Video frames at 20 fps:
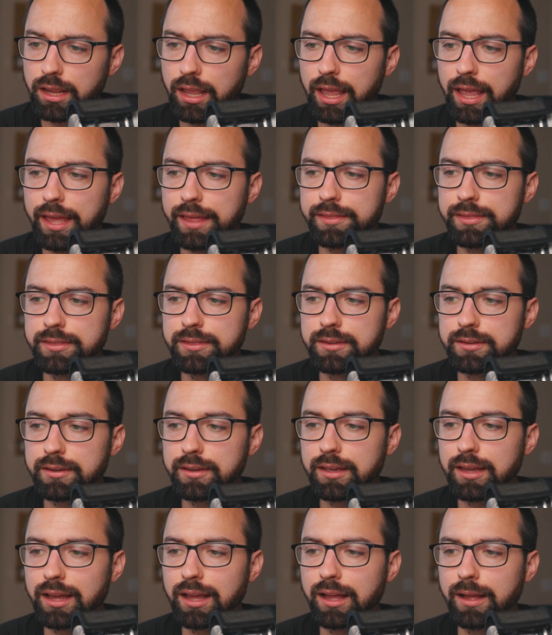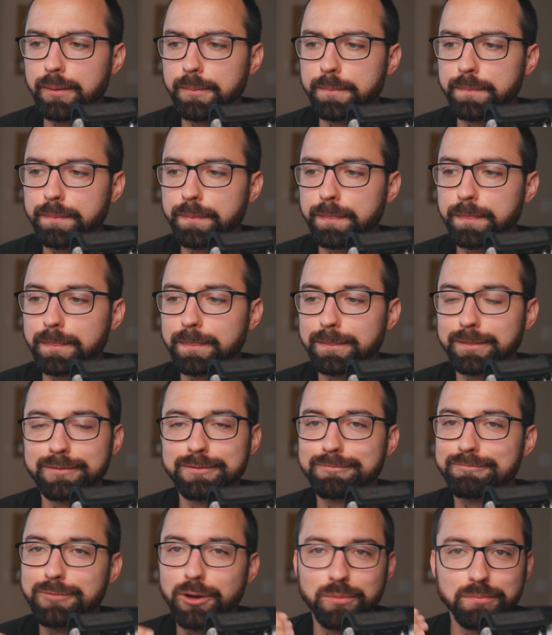And um,
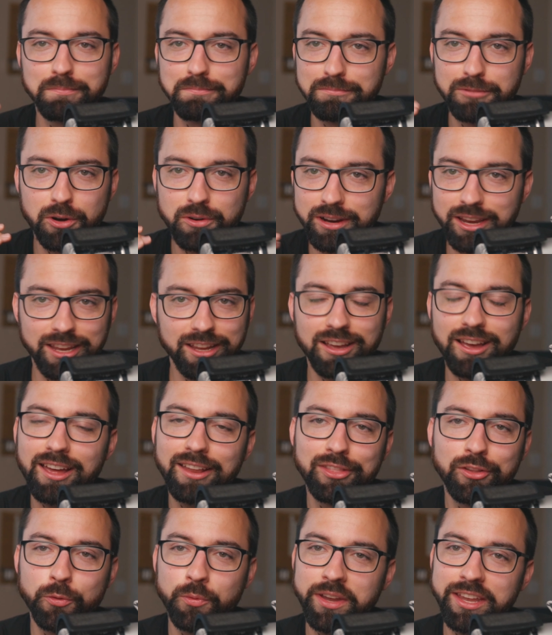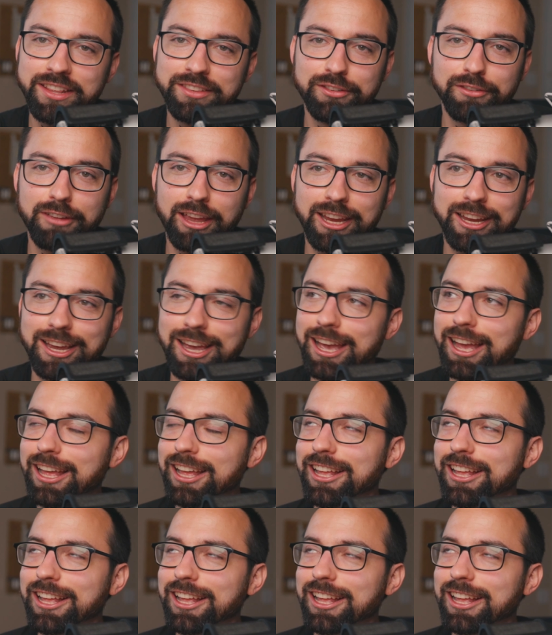don't don't get caught in the weeds of like